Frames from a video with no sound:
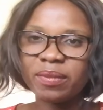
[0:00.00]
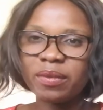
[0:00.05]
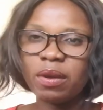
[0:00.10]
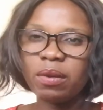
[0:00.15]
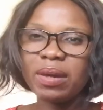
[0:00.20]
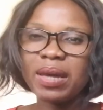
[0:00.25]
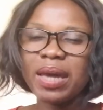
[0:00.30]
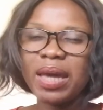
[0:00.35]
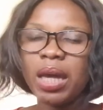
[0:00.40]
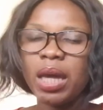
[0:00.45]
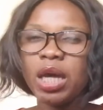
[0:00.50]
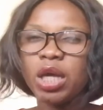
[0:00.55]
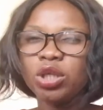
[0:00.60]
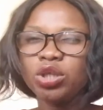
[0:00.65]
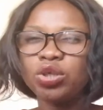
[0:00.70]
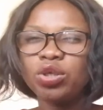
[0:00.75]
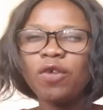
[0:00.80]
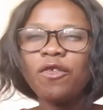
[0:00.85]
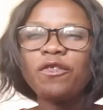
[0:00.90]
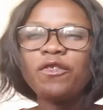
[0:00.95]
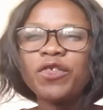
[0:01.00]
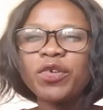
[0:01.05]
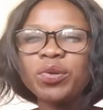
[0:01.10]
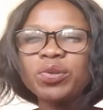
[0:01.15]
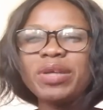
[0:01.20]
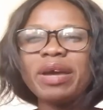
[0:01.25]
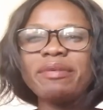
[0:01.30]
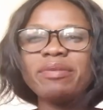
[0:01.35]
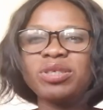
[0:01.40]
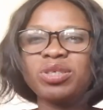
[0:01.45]
Okay, do you
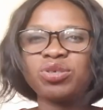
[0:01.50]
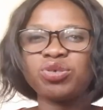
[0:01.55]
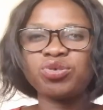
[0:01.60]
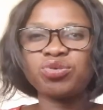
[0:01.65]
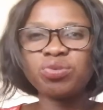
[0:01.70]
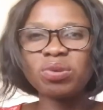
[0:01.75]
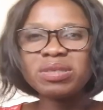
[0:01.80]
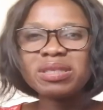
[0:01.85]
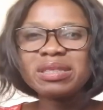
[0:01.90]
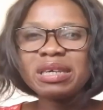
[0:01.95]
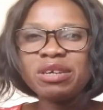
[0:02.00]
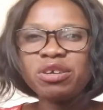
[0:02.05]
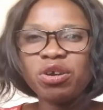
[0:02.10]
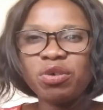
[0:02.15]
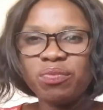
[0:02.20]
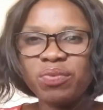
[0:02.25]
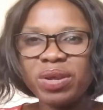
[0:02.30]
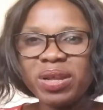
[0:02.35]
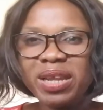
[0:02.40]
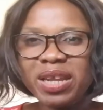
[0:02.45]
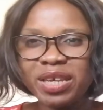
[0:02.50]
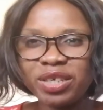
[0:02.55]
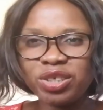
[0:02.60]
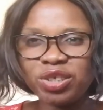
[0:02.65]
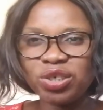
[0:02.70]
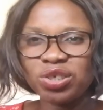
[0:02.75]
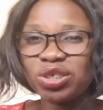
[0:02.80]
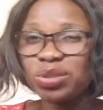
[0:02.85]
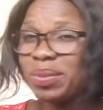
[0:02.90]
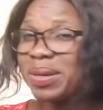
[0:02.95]
feel there is trust in your
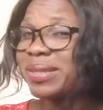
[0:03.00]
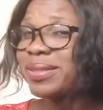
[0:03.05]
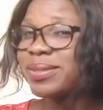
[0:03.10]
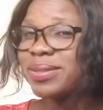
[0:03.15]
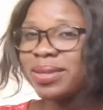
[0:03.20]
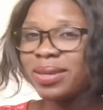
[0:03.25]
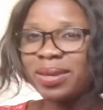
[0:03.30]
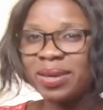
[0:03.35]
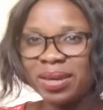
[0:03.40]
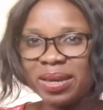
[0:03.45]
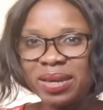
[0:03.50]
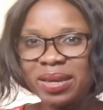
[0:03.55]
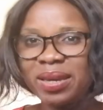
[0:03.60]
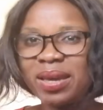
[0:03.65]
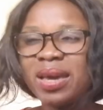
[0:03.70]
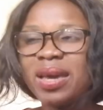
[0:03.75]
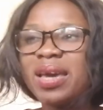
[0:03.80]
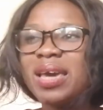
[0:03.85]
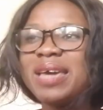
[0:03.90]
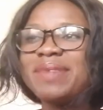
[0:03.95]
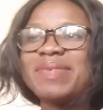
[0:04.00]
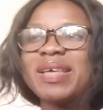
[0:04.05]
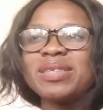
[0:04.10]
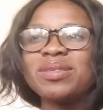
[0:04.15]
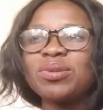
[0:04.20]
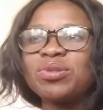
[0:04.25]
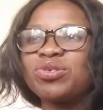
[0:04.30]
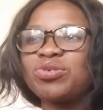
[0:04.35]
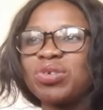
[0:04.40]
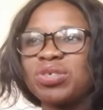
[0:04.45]
relationship? It's key. If there's
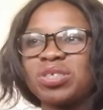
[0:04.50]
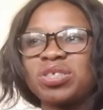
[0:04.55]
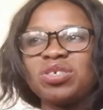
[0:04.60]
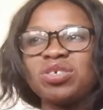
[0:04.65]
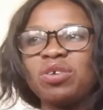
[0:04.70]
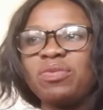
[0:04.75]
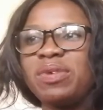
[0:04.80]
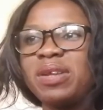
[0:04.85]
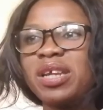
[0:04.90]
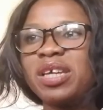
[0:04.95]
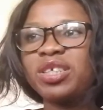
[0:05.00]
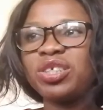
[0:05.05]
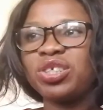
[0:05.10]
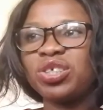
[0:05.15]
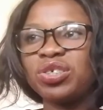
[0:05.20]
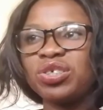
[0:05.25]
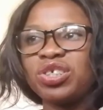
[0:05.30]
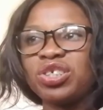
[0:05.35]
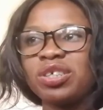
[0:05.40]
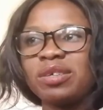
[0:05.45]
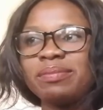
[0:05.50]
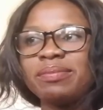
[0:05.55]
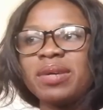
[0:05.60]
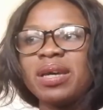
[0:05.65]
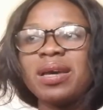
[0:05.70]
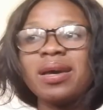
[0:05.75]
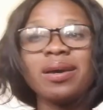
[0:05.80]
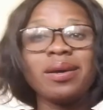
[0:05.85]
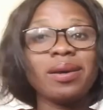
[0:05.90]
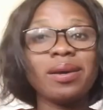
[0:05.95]
no trust in your relationship,
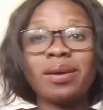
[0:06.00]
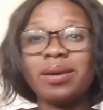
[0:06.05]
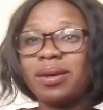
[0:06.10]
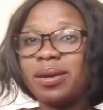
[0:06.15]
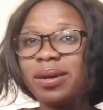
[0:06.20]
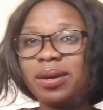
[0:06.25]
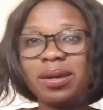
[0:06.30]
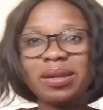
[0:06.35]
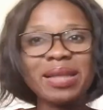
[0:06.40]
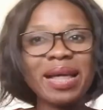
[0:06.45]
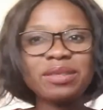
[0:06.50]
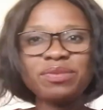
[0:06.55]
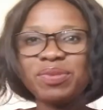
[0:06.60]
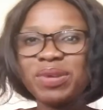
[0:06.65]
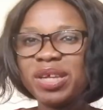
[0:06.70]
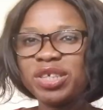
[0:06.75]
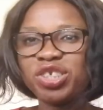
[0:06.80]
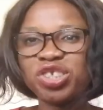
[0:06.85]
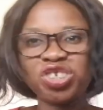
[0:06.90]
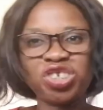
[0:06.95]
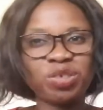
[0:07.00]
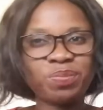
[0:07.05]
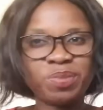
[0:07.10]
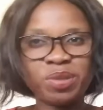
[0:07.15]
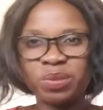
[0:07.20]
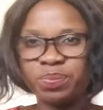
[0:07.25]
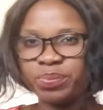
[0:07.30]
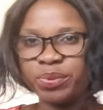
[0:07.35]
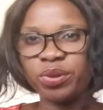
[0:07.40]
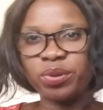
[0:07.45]
that relationship
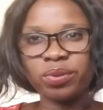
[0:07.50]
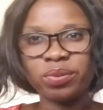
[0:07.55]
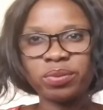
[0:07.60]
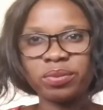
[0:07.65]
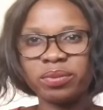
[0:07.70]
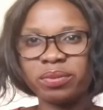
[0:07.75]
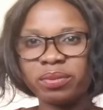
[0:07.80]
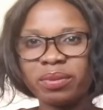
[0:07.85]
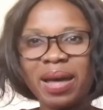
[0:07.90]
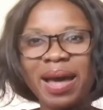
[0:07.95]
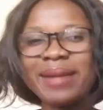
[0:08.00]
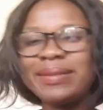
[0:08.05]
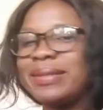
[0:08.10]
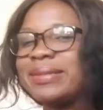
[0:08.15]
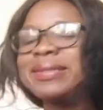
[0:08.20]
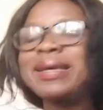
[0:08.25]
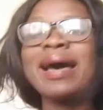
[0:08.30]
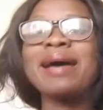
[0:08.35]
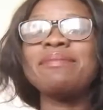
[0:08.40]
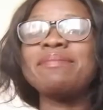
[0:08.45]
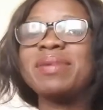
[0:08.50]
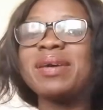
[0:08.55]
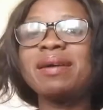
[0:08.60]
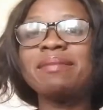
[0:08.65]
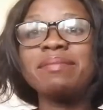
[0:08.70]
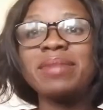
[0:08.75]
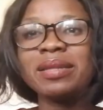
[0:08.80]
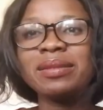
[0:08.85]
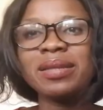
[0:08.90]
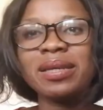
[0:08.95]
is broken and it can't be
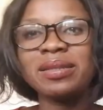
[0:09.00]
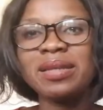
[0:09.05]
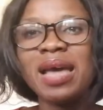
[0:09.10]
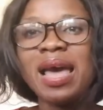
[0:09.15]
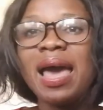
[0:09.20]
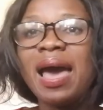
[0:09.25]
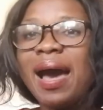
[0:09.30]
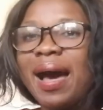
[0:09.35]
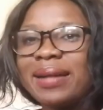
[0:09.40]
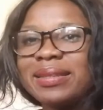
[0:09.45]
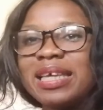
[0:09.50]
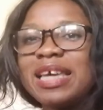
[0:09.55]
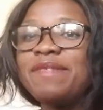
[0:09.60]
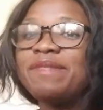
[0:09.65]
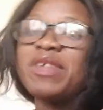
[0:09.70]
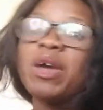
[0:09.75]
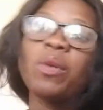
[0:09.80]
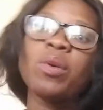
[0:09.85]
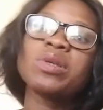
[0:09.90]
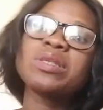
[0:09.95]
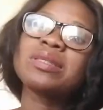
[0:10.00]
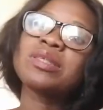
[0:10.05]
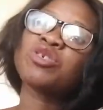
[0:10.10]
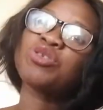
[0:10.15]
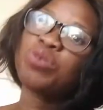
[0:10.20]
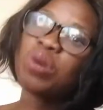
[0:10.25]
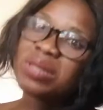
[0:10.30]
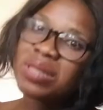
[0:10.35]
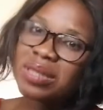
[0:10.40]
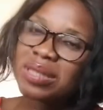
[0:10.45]
amended. And if there was
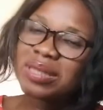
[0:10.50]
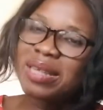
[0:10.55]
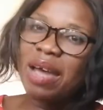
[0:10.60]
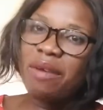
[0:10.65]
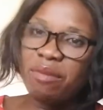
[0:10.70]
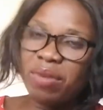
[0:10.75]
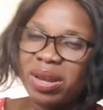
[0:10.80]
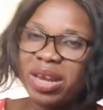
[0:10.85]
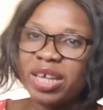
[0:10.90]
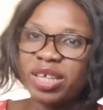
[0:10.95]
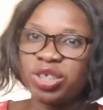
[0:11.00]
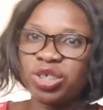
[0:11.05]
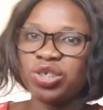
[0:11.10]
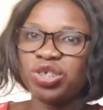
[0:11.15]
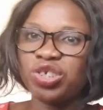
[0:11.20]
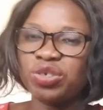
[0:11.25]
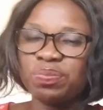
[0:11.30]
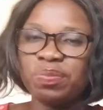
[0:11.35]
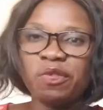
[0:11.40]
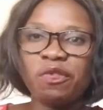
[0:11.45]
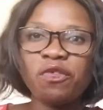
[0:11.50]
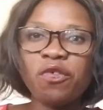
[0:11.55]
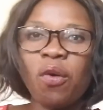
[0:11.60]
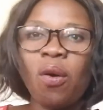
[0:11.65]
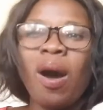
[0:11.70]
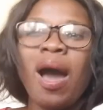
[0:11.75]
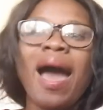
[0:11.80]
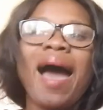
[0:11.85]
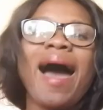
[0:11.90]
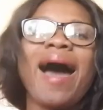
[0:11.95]
trust in that relationship
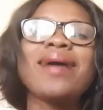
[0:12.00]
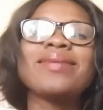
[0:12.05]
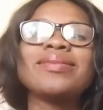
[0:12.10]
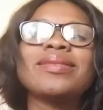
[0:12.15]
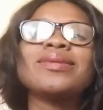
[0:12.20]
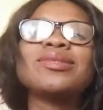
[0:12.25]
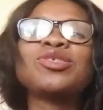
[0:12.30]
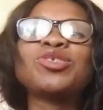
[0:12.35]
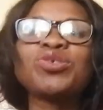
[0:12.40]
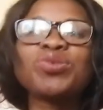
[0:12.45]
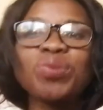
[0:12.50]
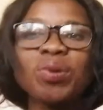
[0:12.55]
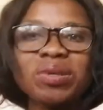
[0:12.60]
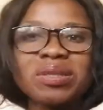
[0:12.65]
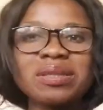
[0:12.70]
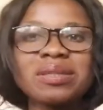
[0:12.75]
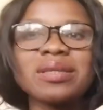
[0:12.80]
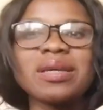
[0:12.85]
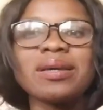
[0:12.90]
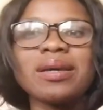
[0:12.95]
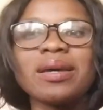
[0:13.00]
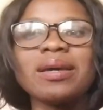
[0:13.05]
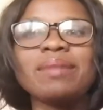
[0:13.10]
before and the trust